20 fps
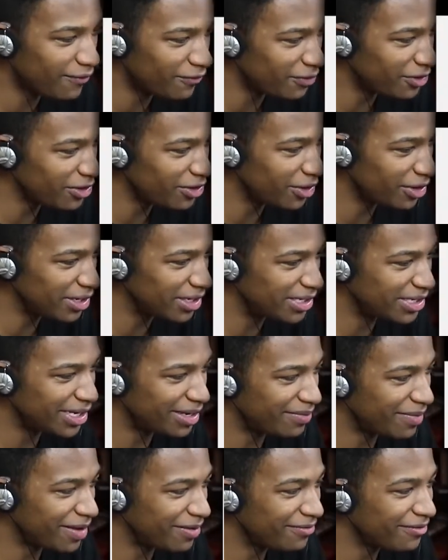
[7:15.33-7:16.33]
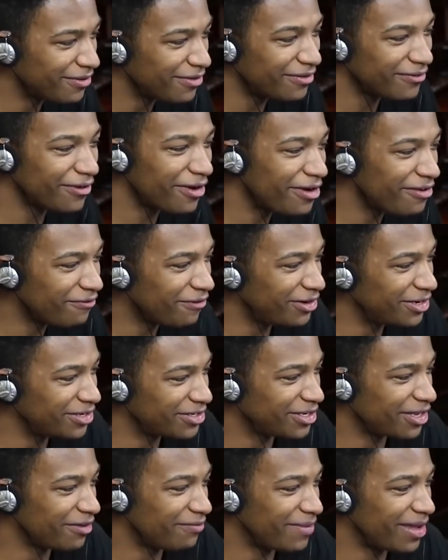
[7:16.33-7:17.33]
definitely on his shit, man. Very
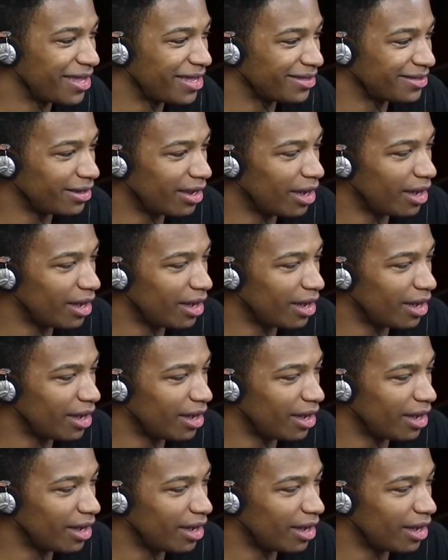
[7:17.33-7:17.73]
funny stuff, man.